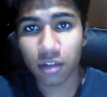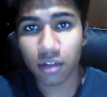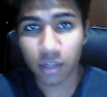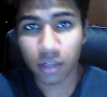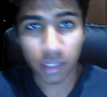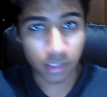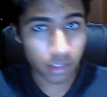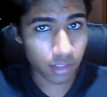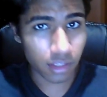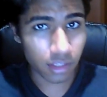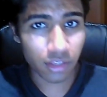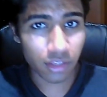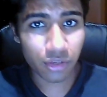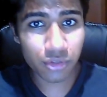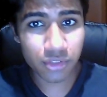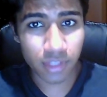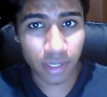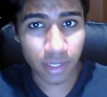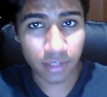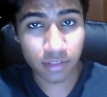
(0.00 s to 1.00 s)
And then they
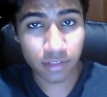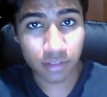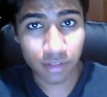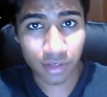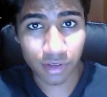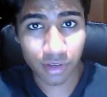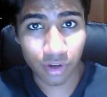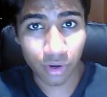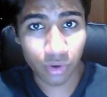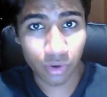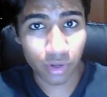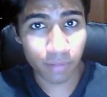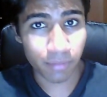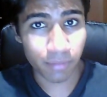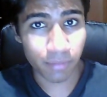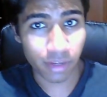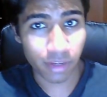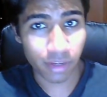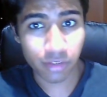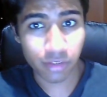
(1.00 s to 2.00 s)
use that to go and
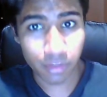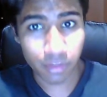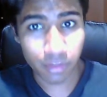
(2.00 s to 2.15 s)
make their